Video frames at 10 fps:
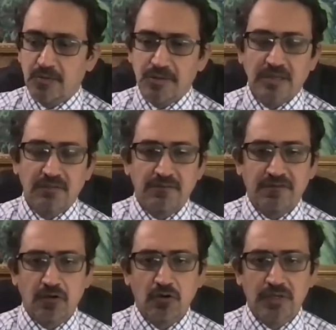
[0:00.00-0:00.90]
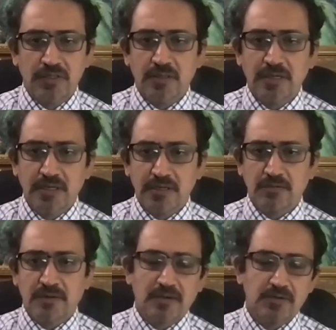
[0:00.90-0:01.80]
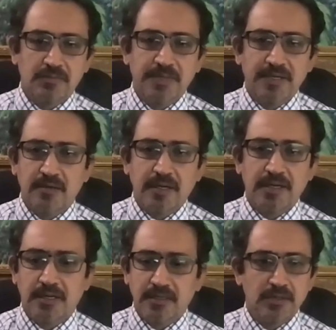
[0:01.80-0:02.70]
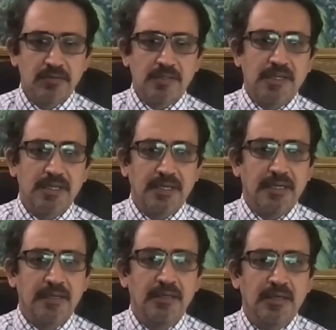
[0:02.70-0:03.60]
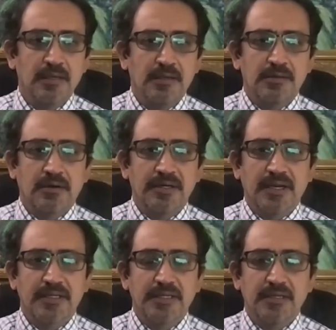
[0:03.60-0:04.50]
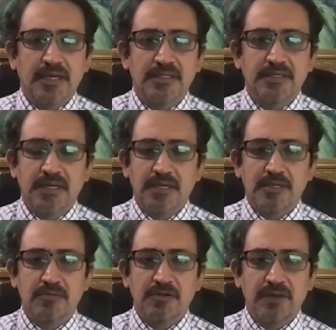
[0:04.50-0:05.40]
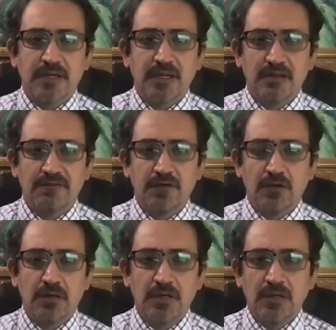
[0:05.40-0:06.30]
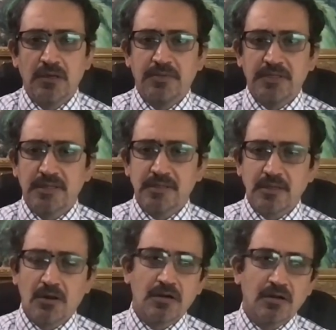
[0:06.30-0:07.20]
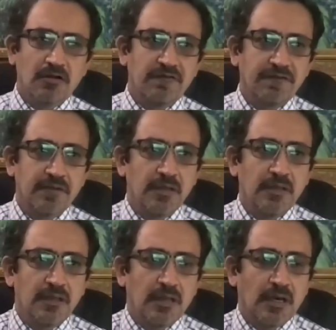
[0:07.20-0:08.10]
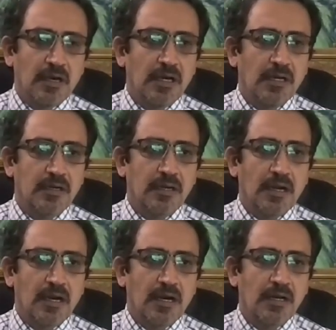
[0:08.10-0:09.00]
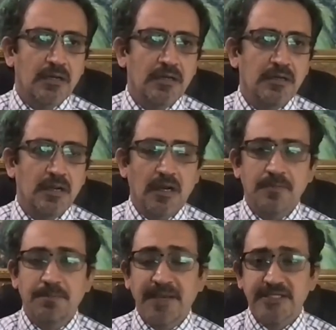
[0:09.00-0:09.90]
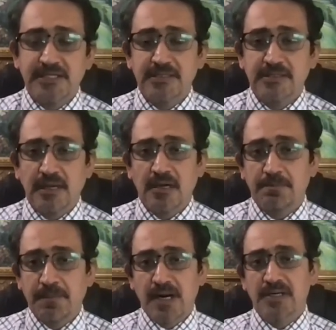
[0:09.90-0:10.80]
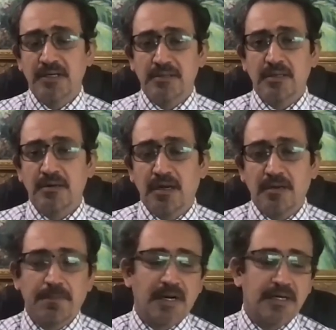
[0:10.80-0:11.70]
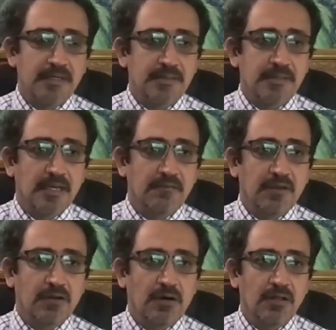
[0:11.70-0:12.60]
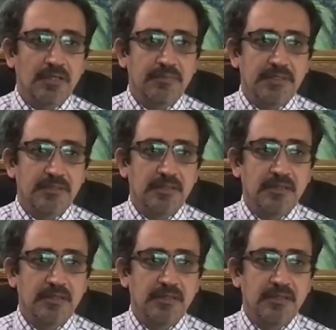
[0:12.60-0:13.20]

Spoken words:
was given for over 3 years when I was being trained at UCLA. So I think that has been very helpful. But there's a lot of our patients, our partners, like we call them, in